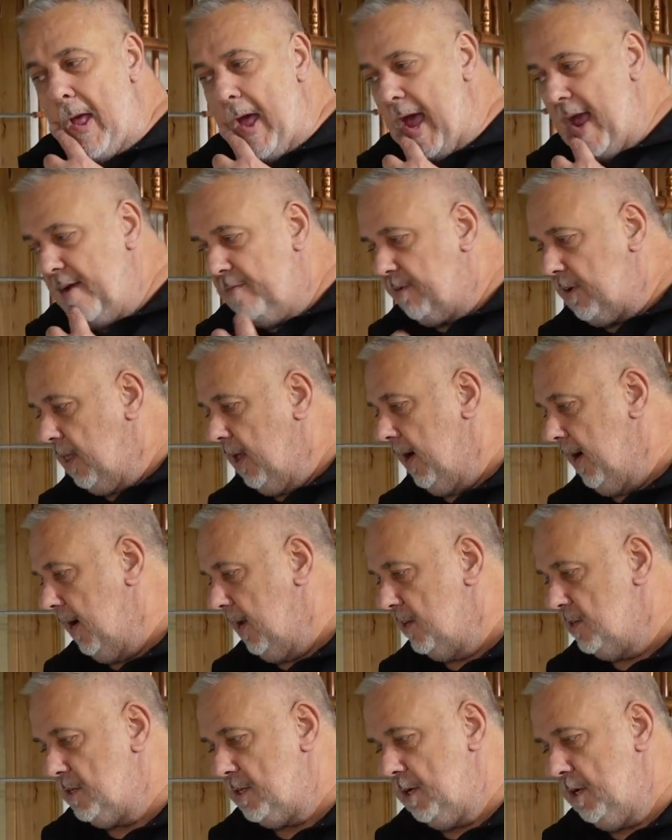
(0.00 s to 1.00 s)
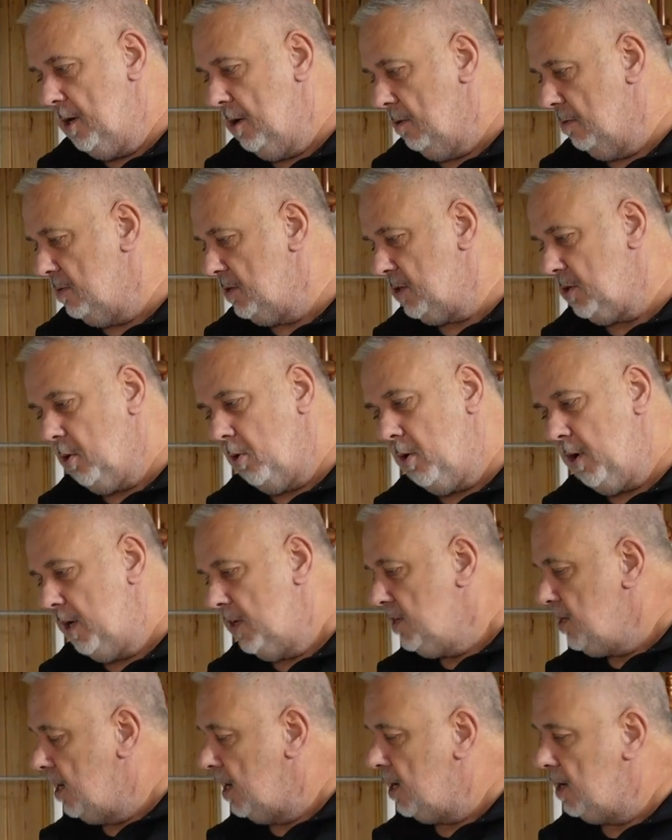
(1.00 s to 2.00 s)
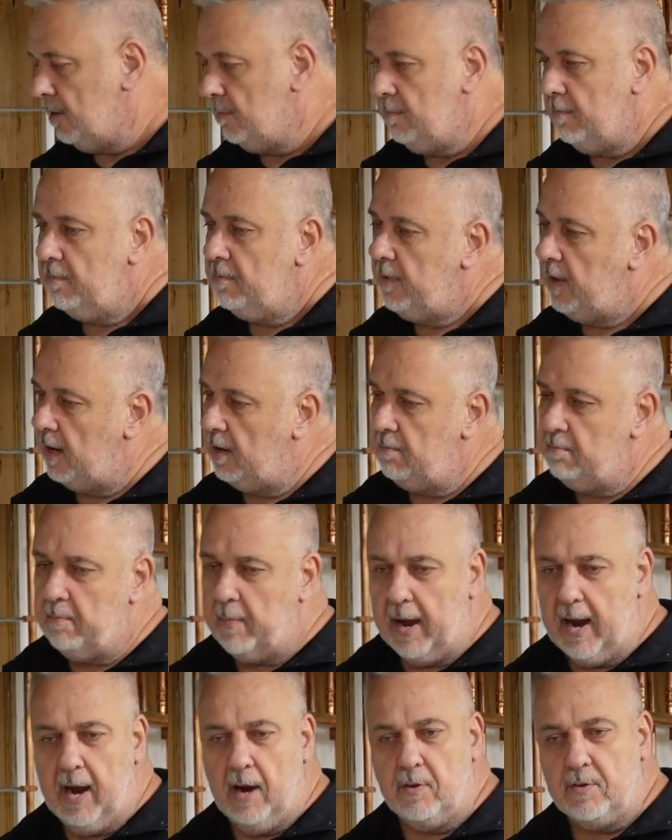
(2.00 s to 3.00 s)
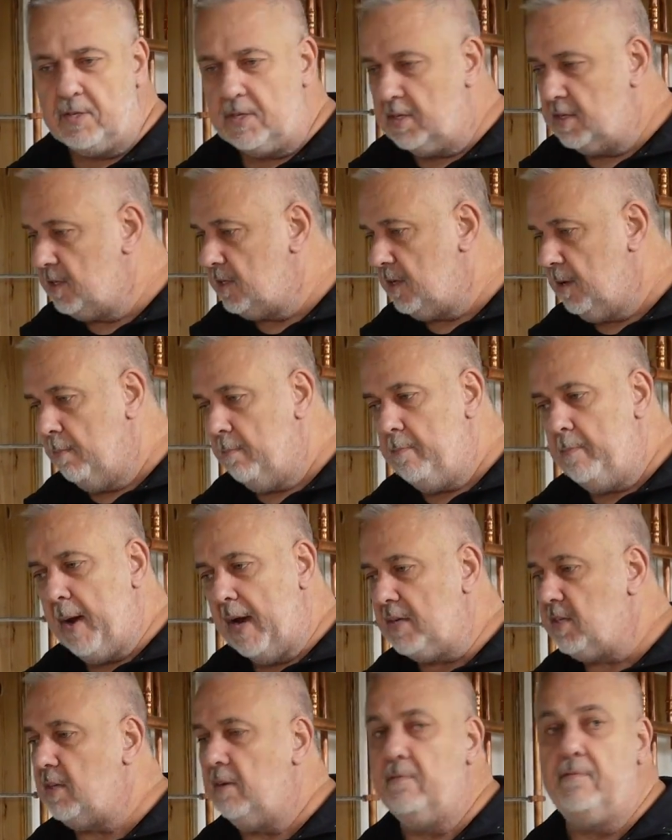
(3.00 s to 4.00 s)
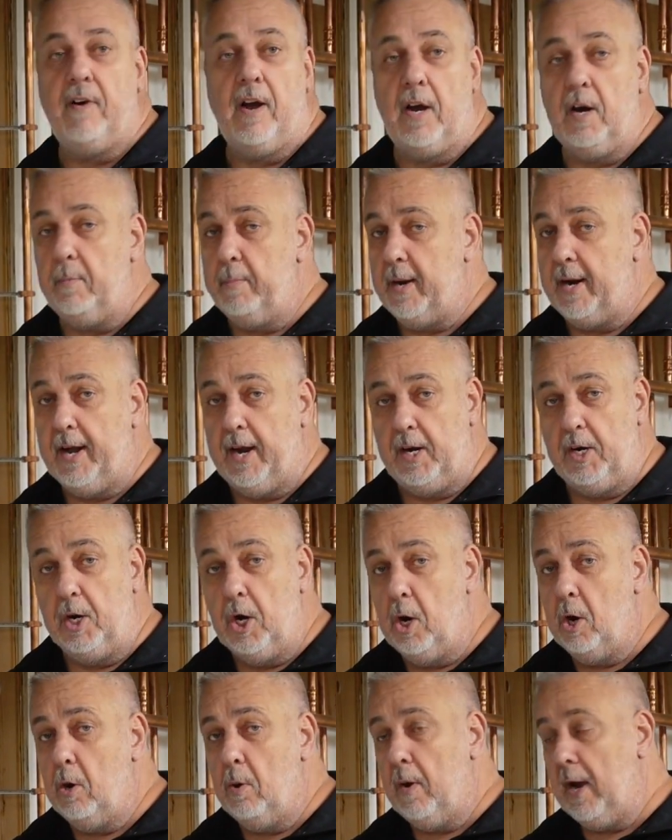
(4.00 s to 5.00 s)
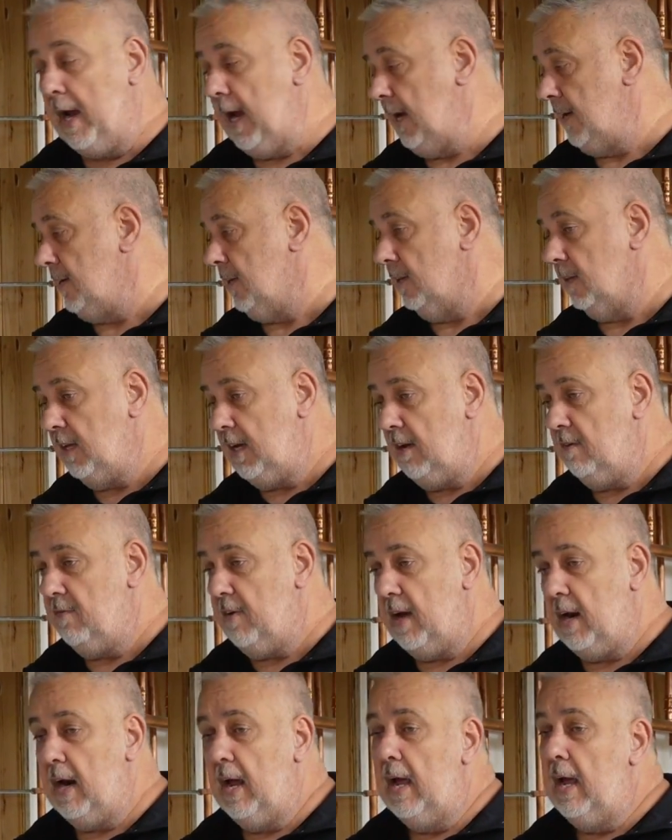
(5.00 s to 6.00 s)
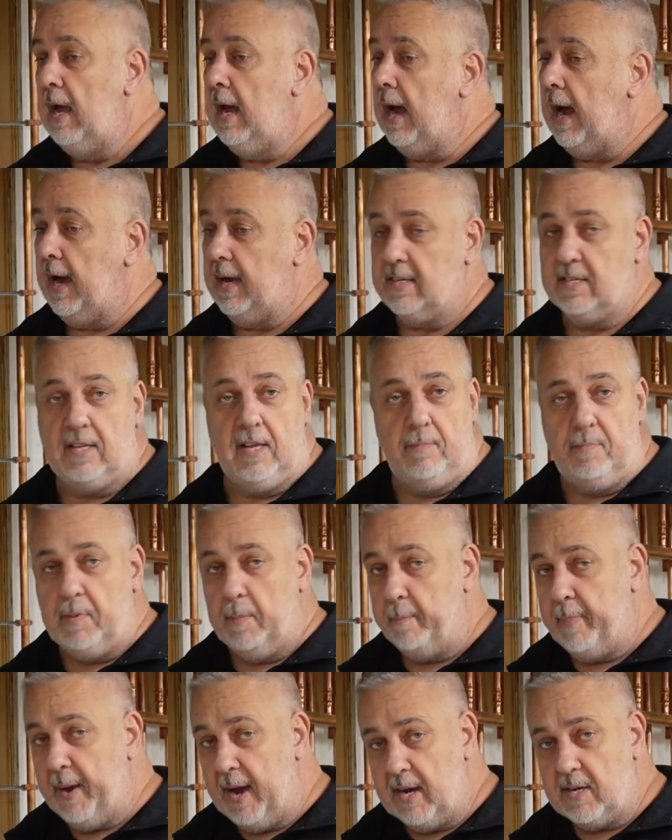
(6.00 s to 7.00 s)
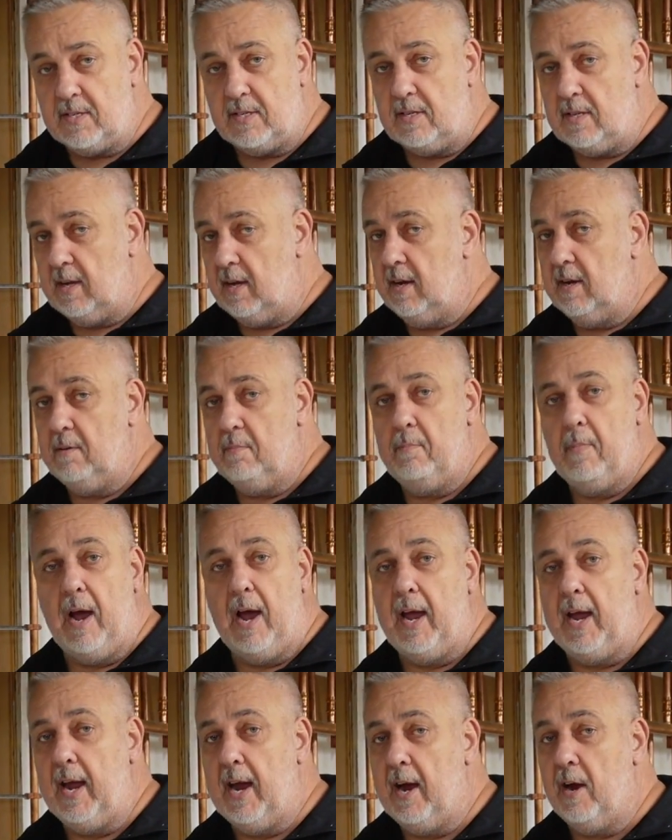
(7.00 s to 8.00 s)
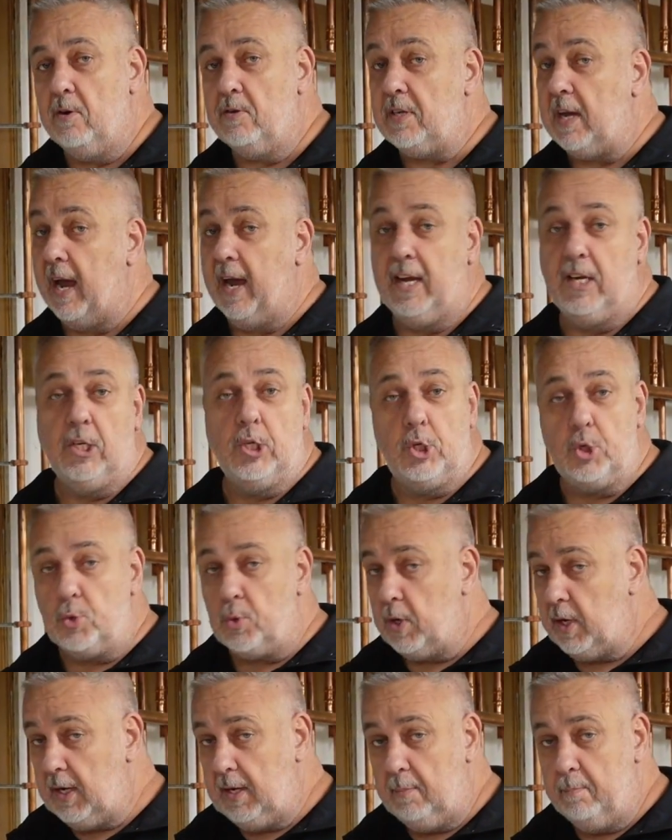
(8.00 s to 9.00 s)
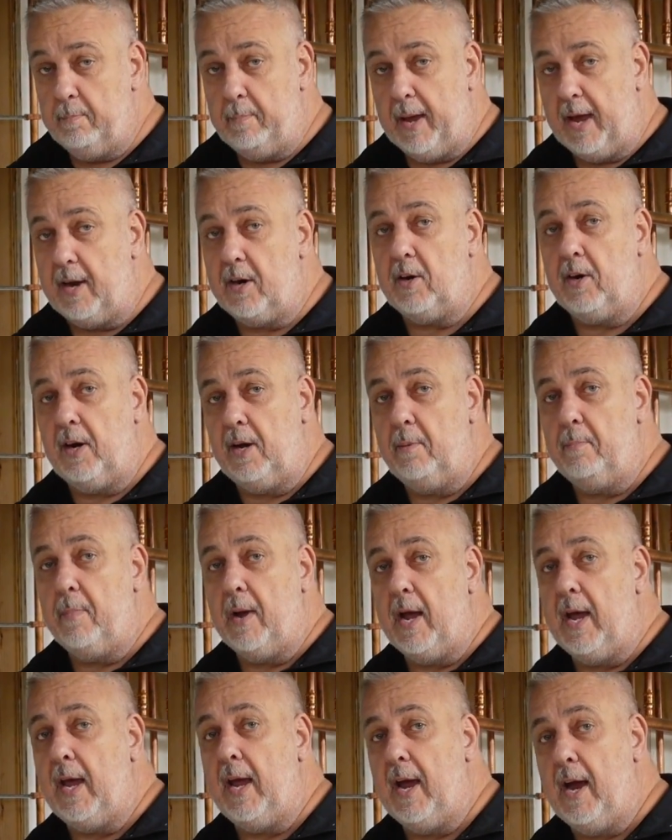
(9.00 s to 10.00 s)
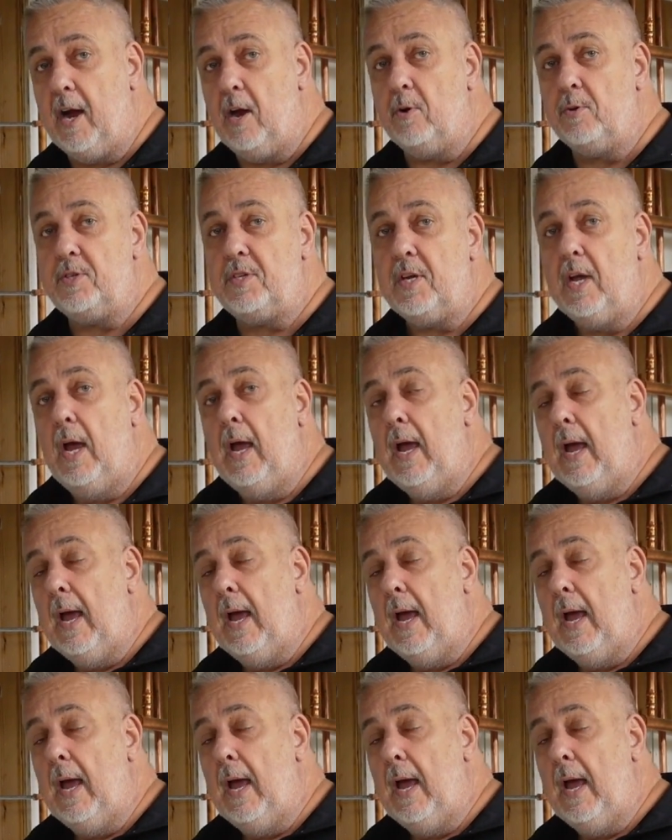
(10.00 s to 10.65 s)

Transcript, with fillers: I have clients, you know, stories are that my house is the best environment I know. I hate to leave it. I sleep the best in my house. I dream better in my house.